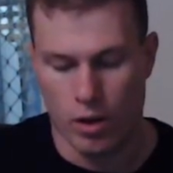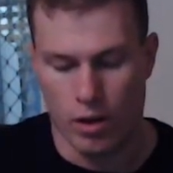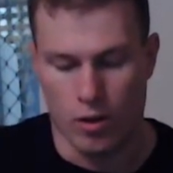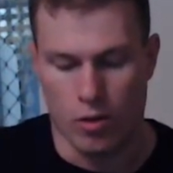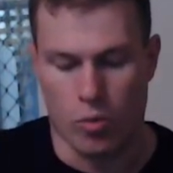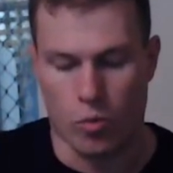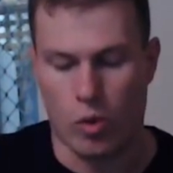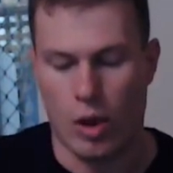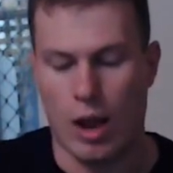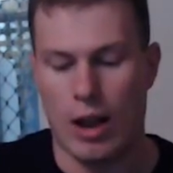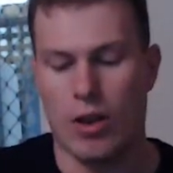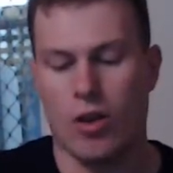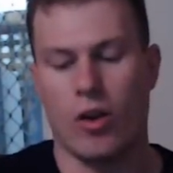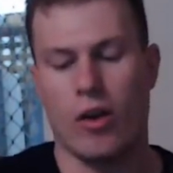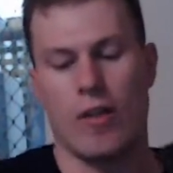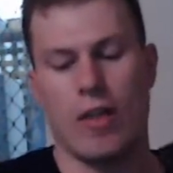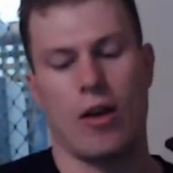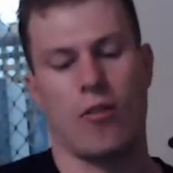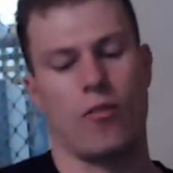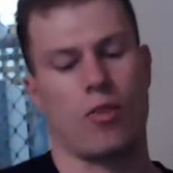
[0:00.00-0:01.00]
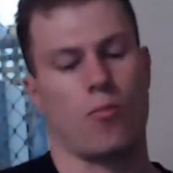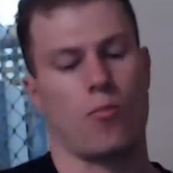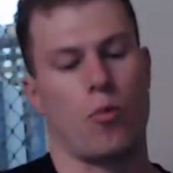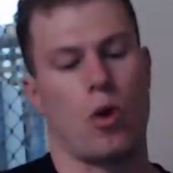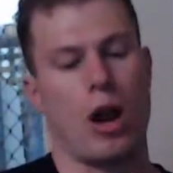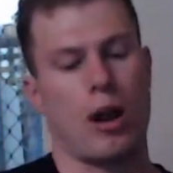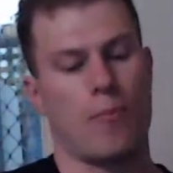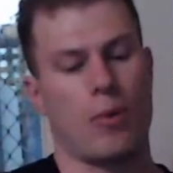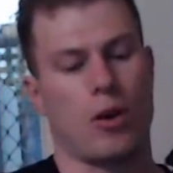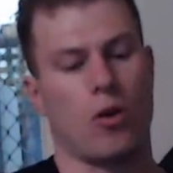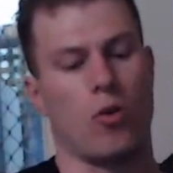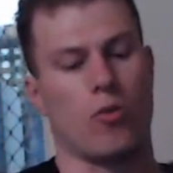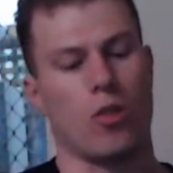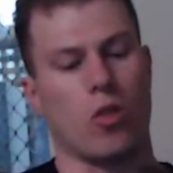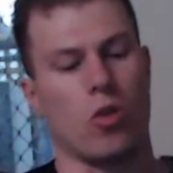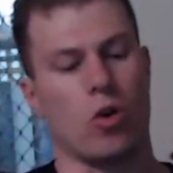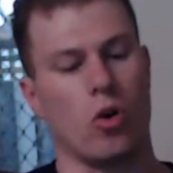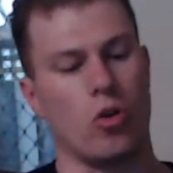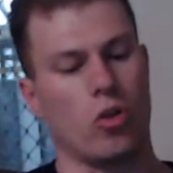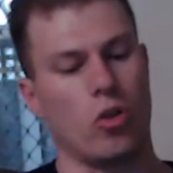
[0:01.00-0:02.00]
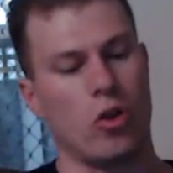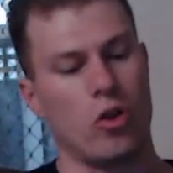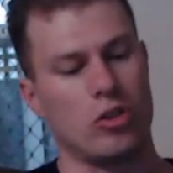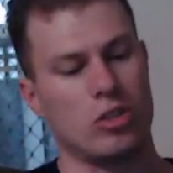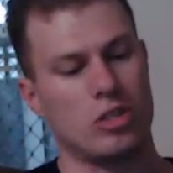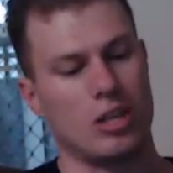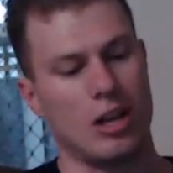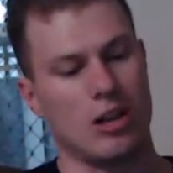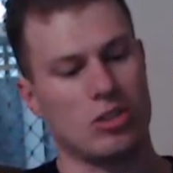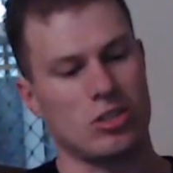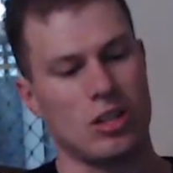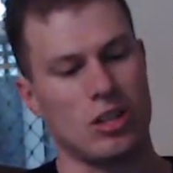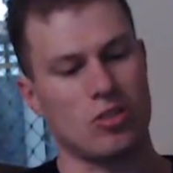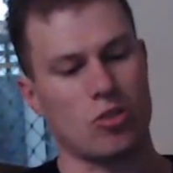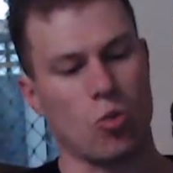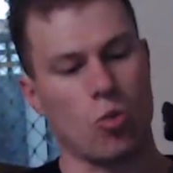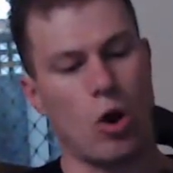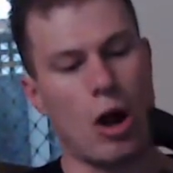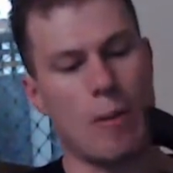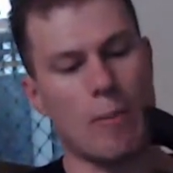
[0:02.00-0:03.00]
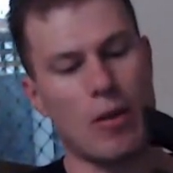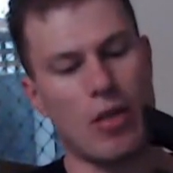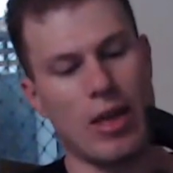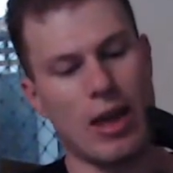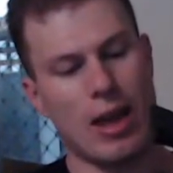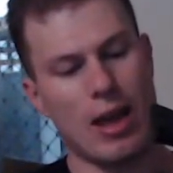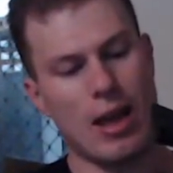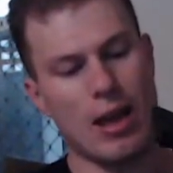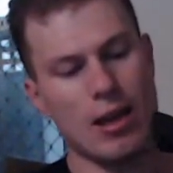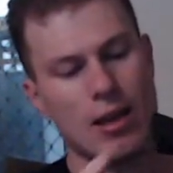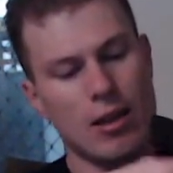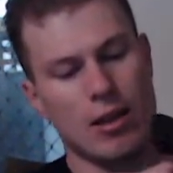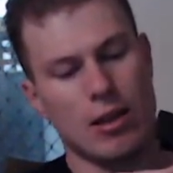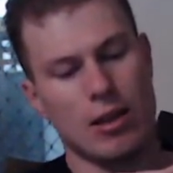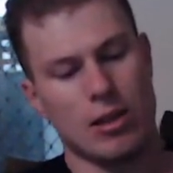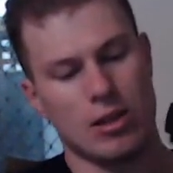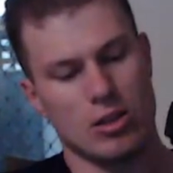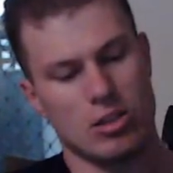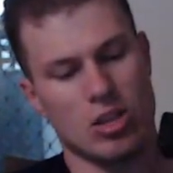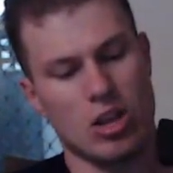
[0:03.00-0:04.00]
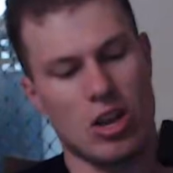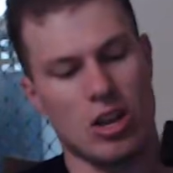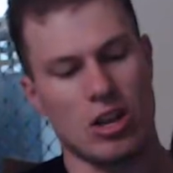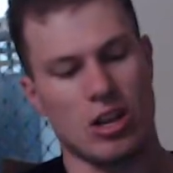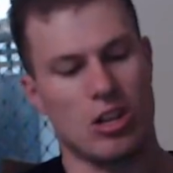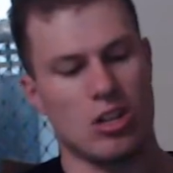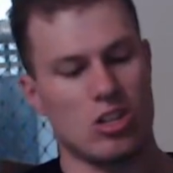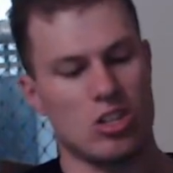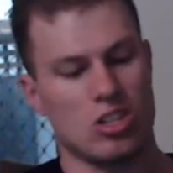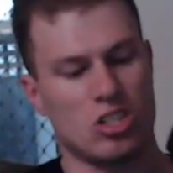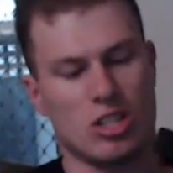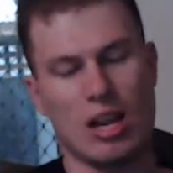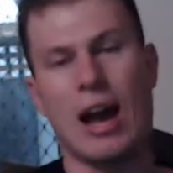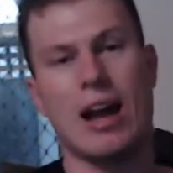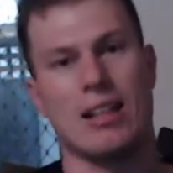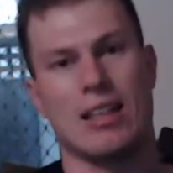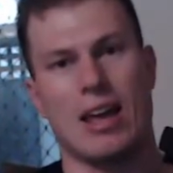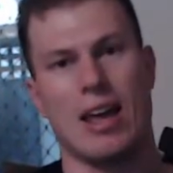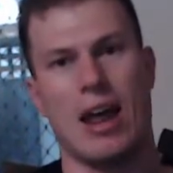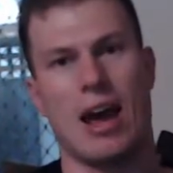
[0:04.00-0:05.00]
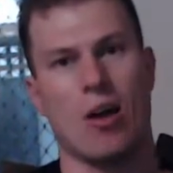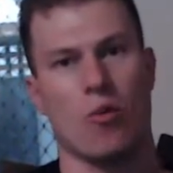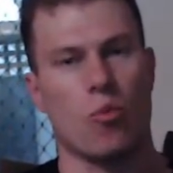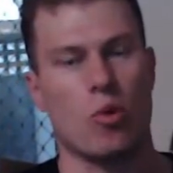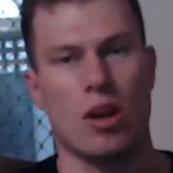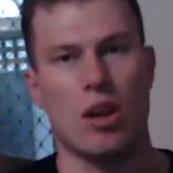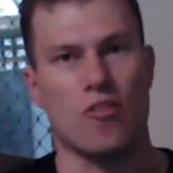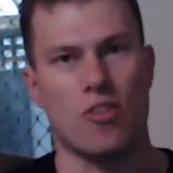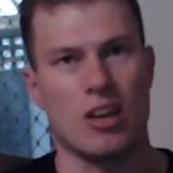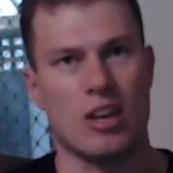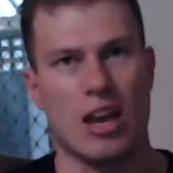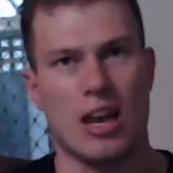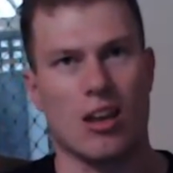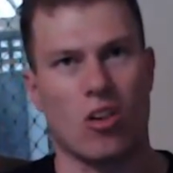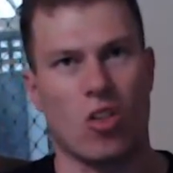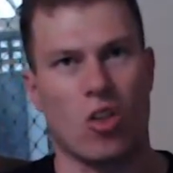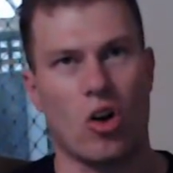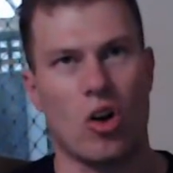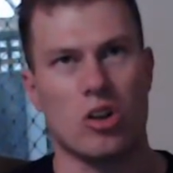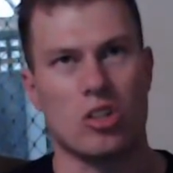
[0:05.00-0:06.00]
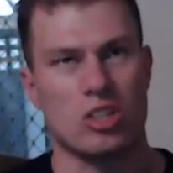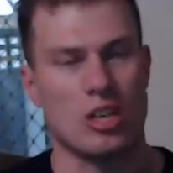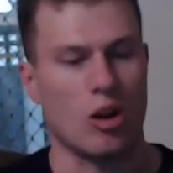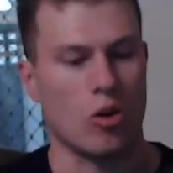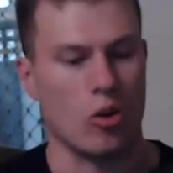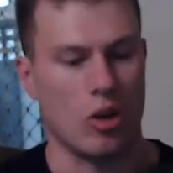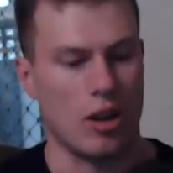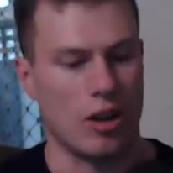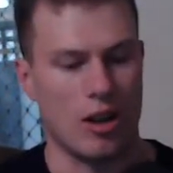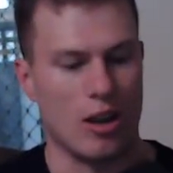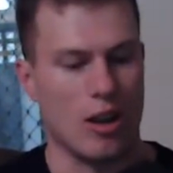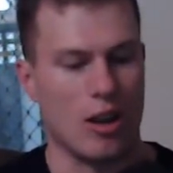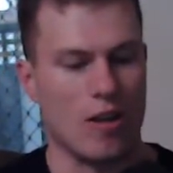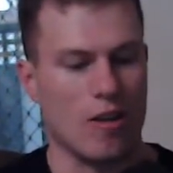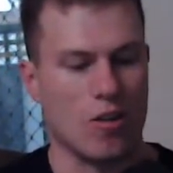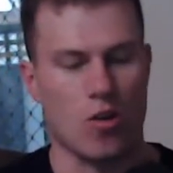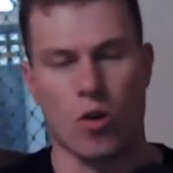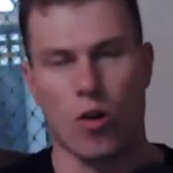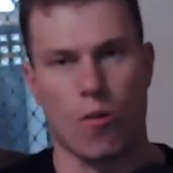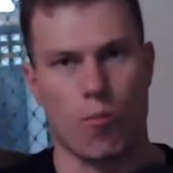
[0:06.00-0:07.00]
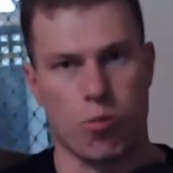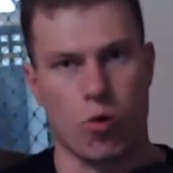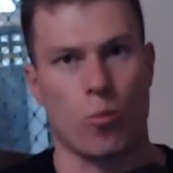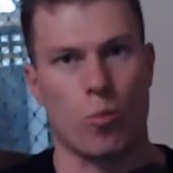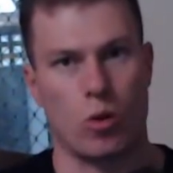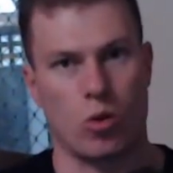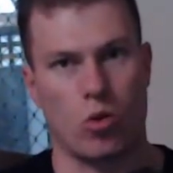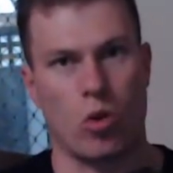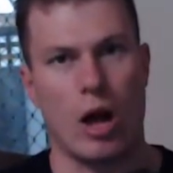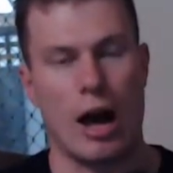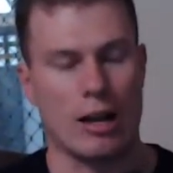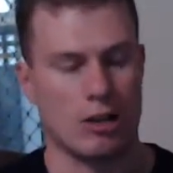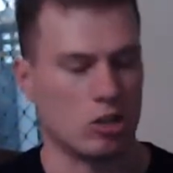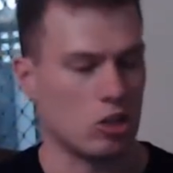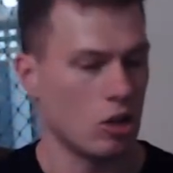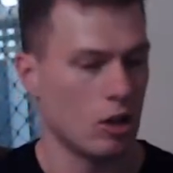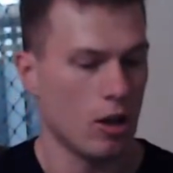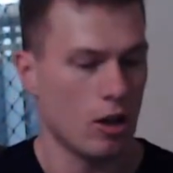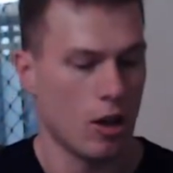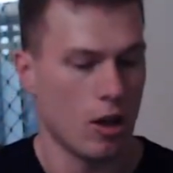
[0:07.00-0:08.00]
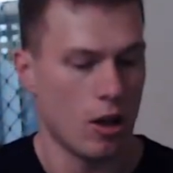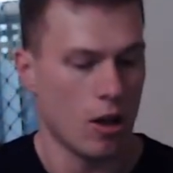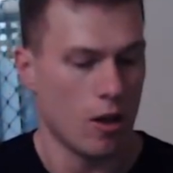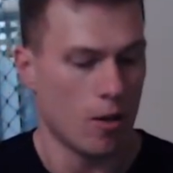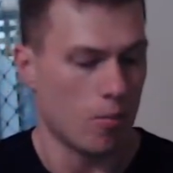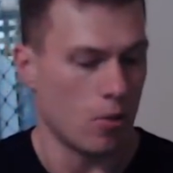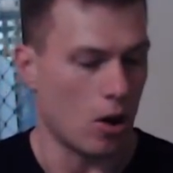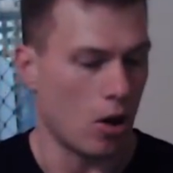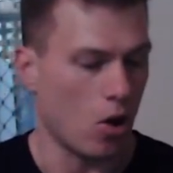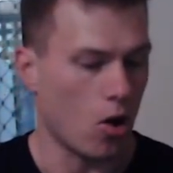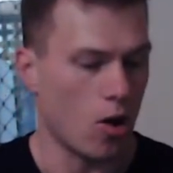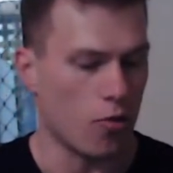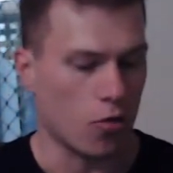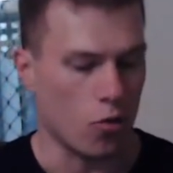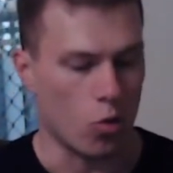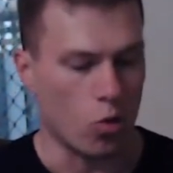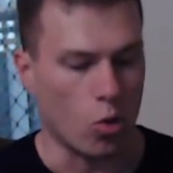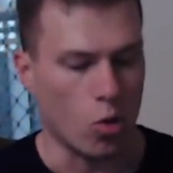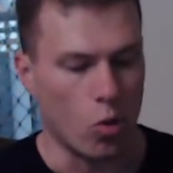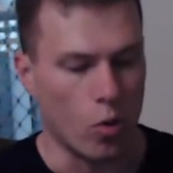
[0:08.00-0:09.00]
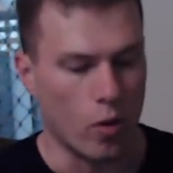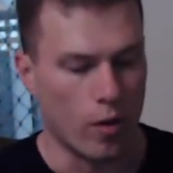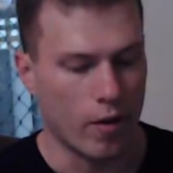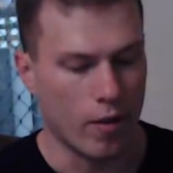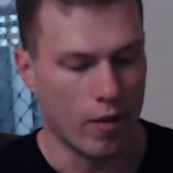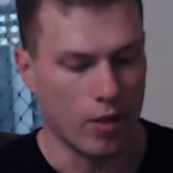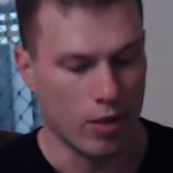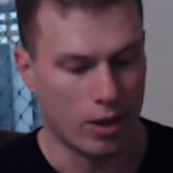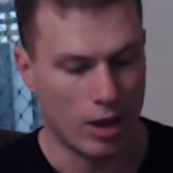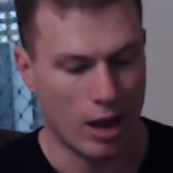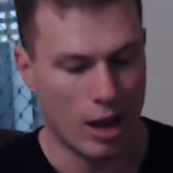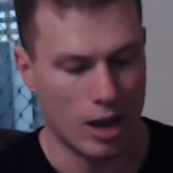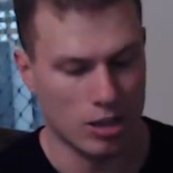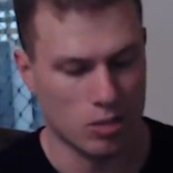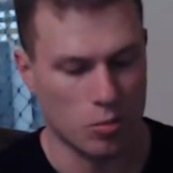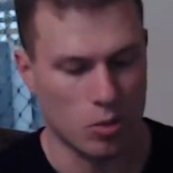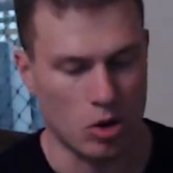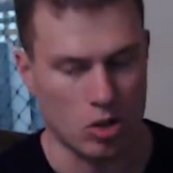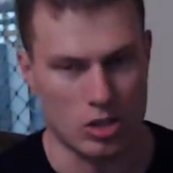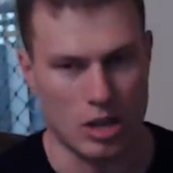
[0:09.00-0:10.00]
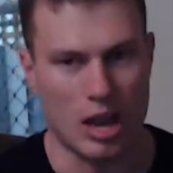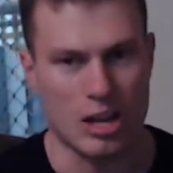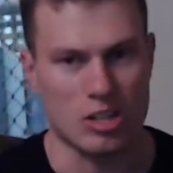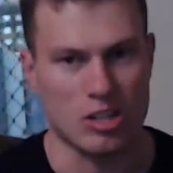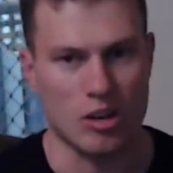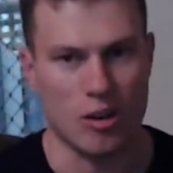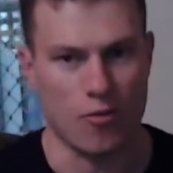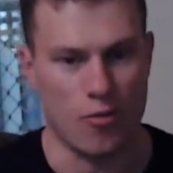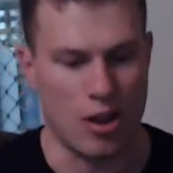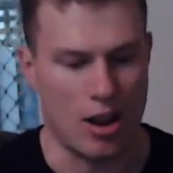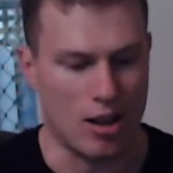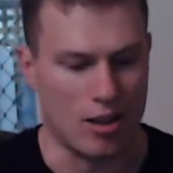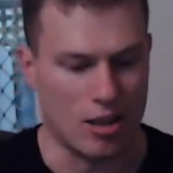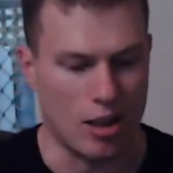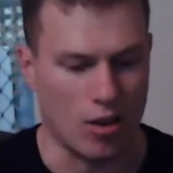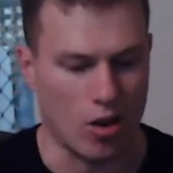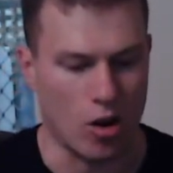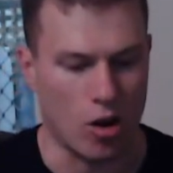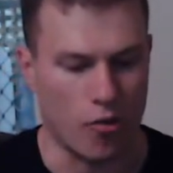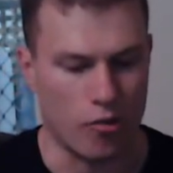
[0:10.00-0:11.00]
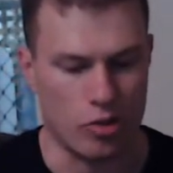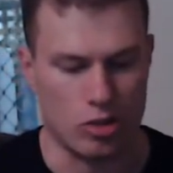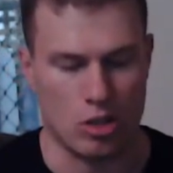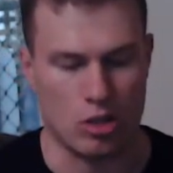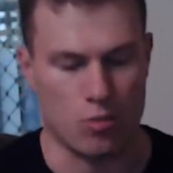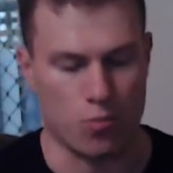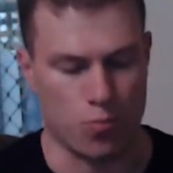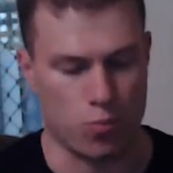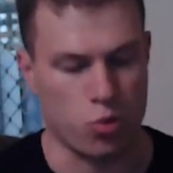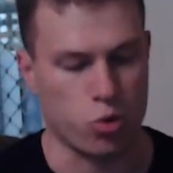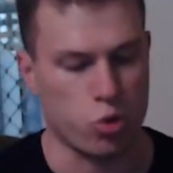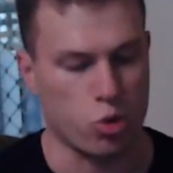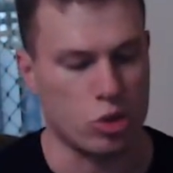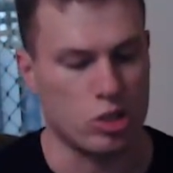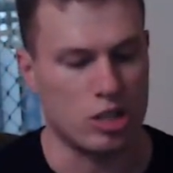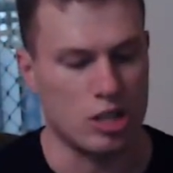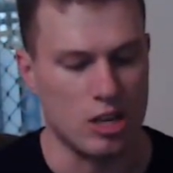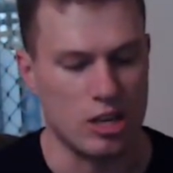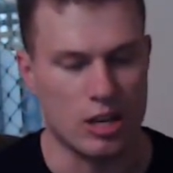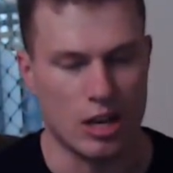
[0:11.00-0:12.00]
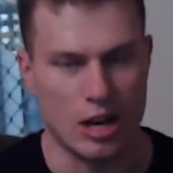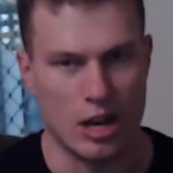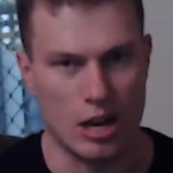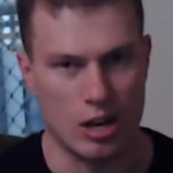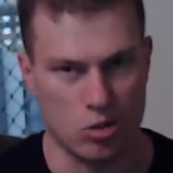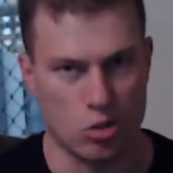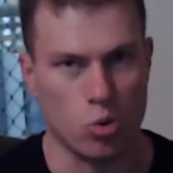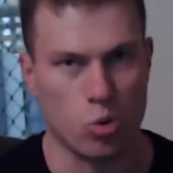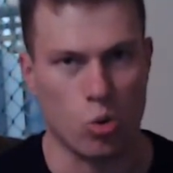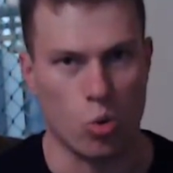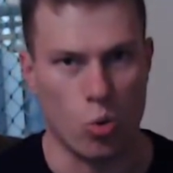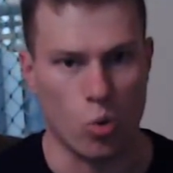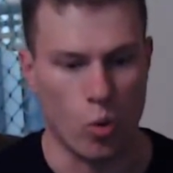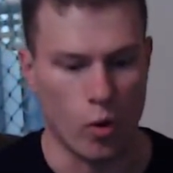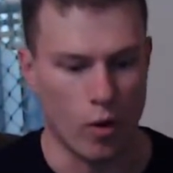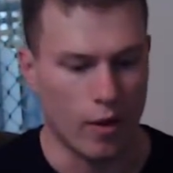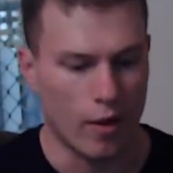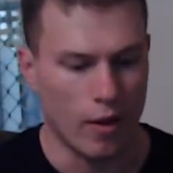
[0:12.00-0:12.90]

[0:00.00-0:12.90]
And not only that, with the brake pedal, the non-load cells, there's a rubber there. So you can just take that out whenever you get the load cell kit, and then you've got a proper clutch. But overall, the customization that Fanatec offers is pretty darn cool.